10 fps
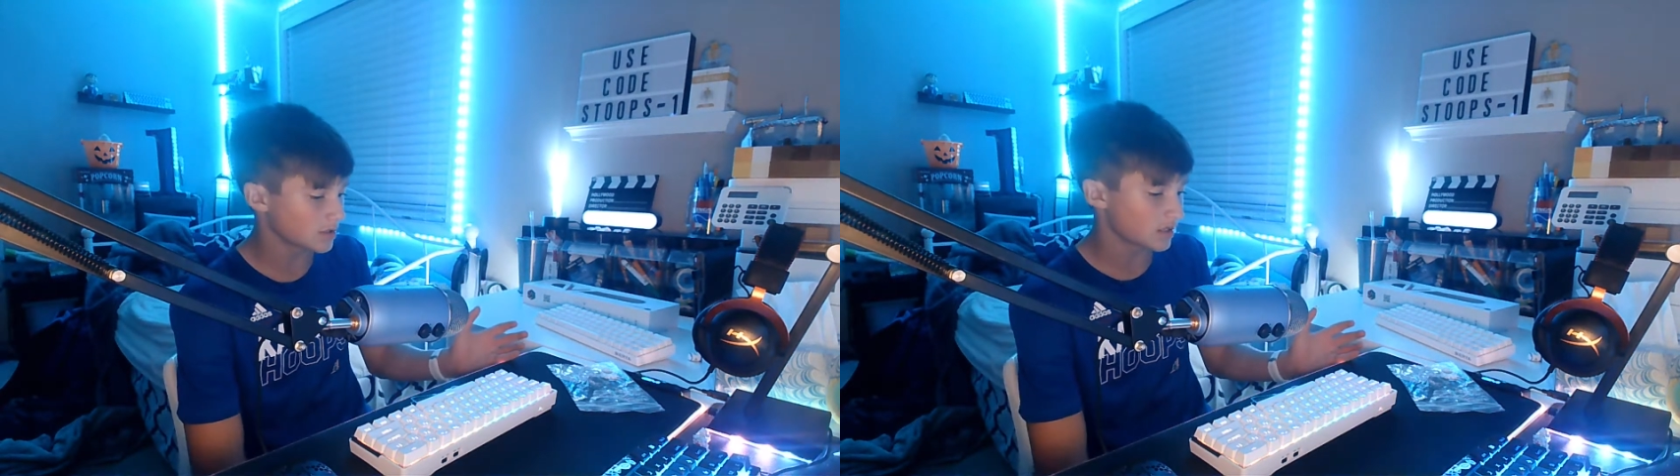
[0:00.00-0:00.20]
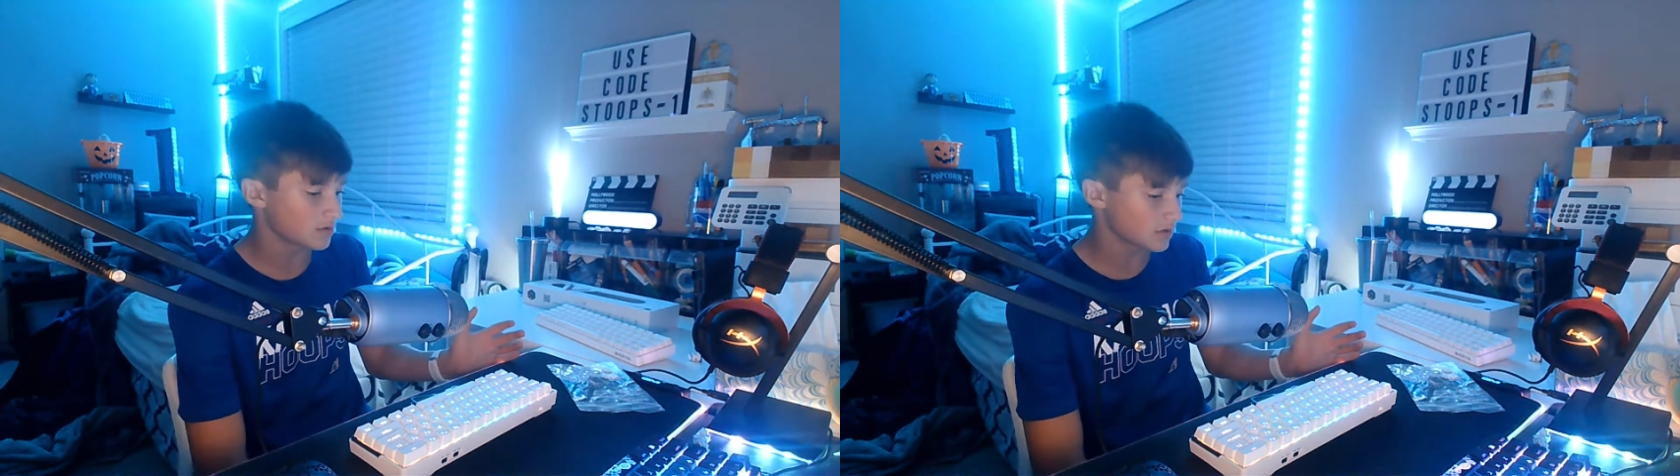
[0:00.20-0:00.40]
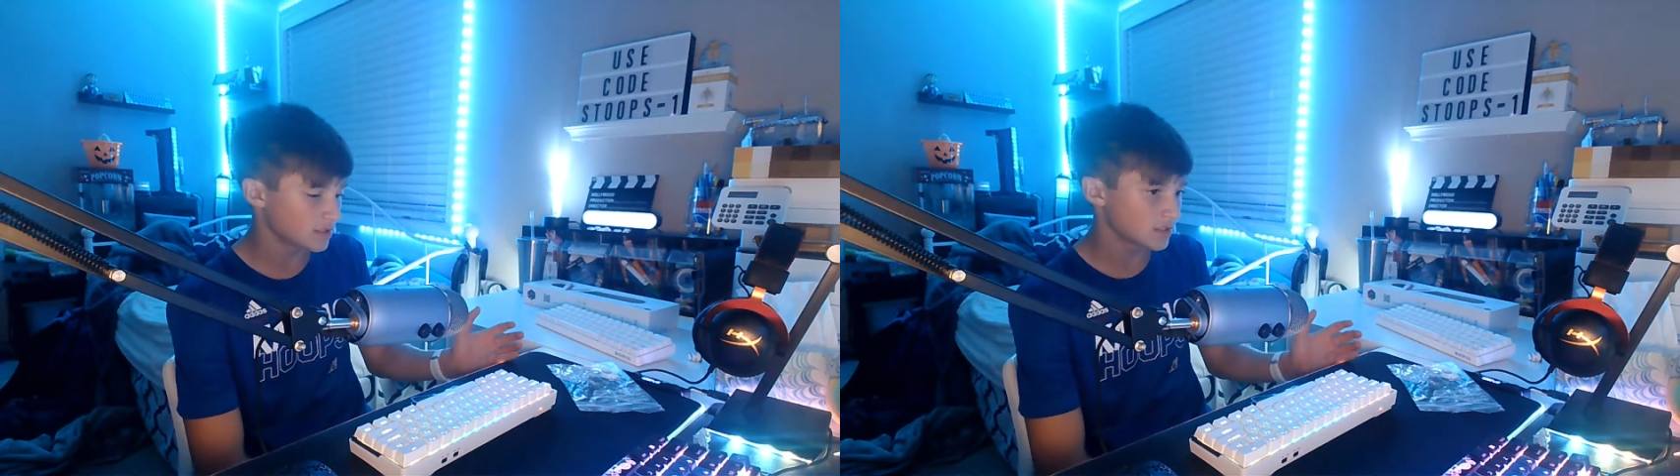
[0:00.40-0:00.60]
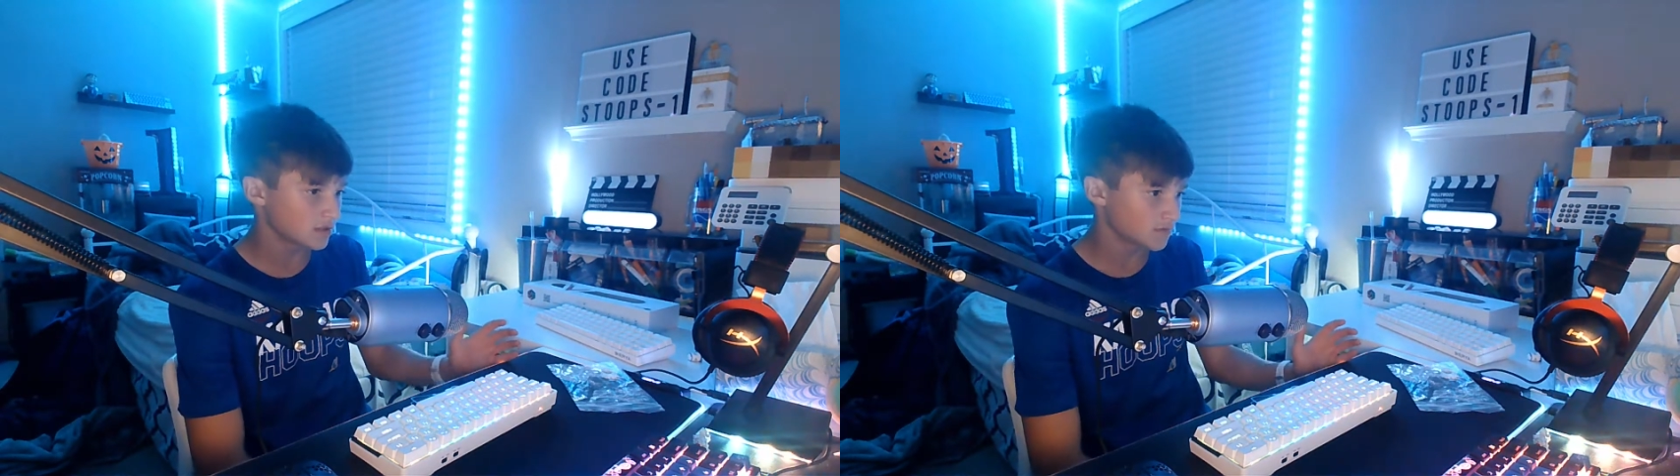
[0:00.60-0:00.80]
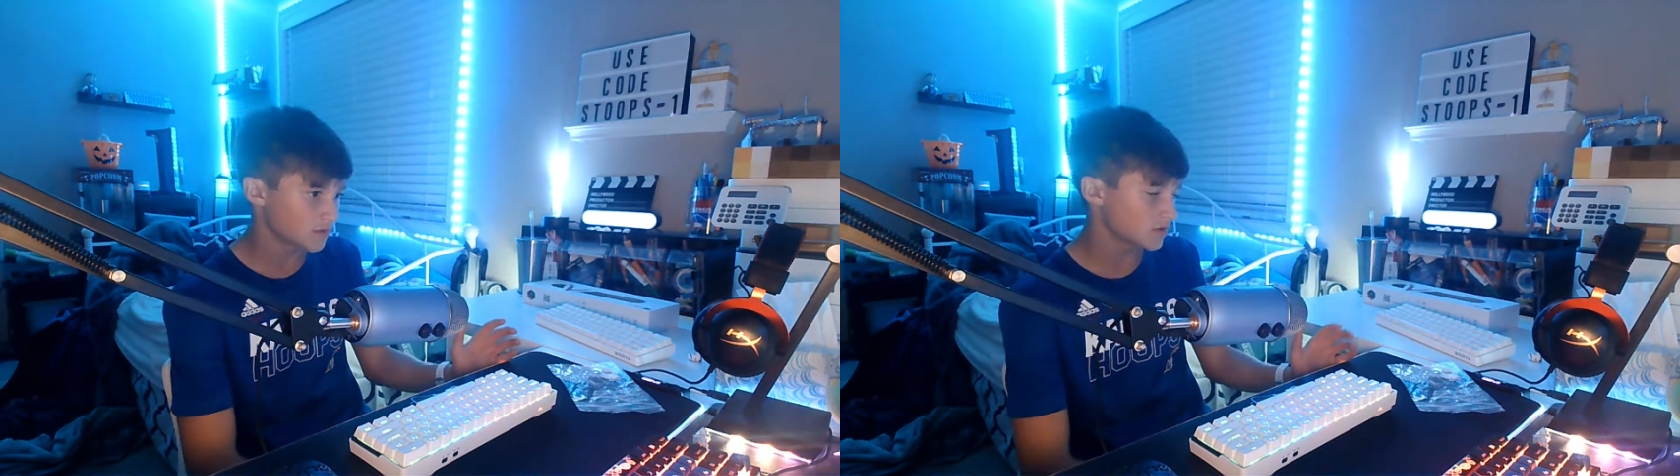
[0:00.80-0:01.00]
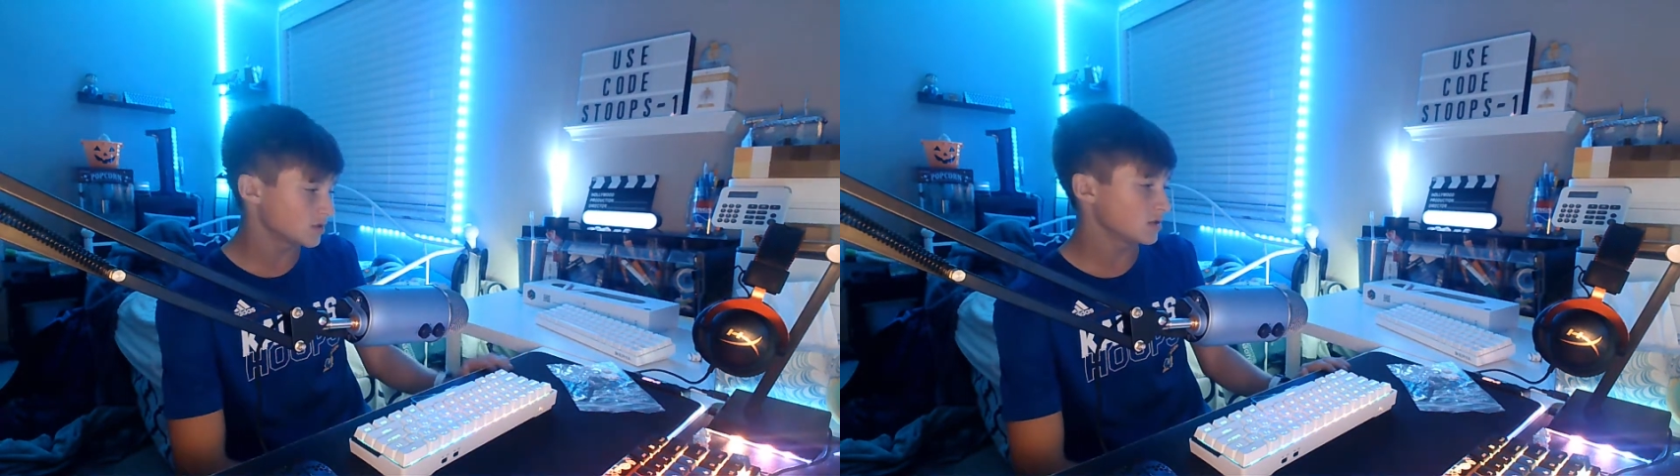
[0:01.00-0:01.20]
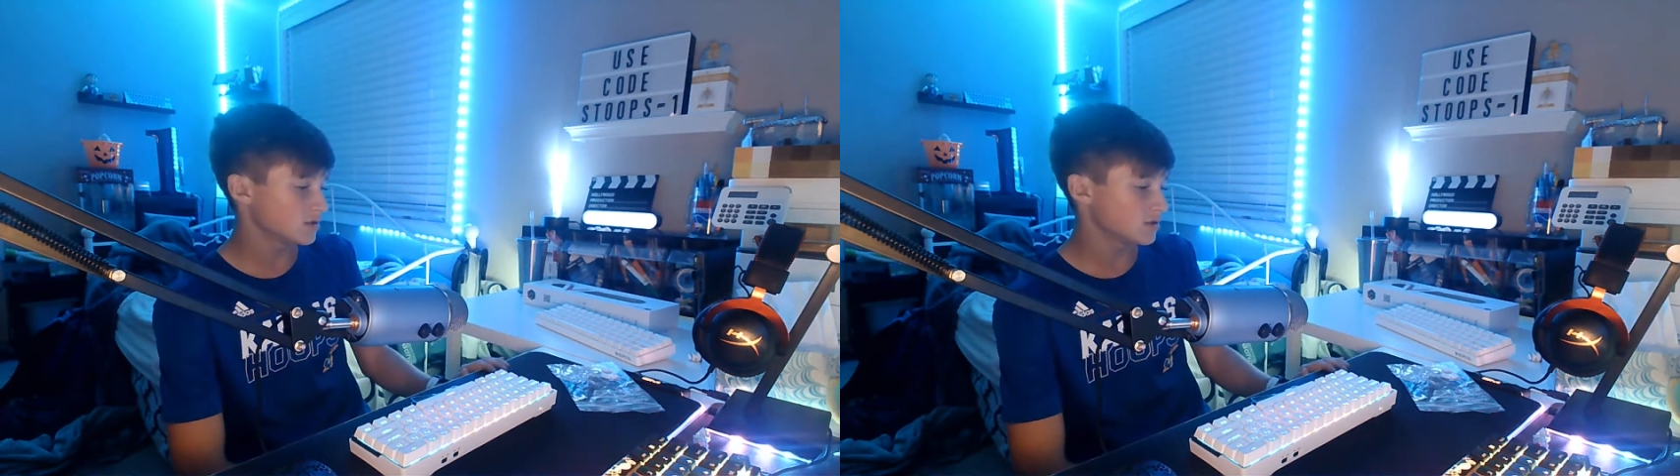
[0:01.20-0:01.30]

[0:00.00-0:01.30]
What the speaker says: Gateron silvers,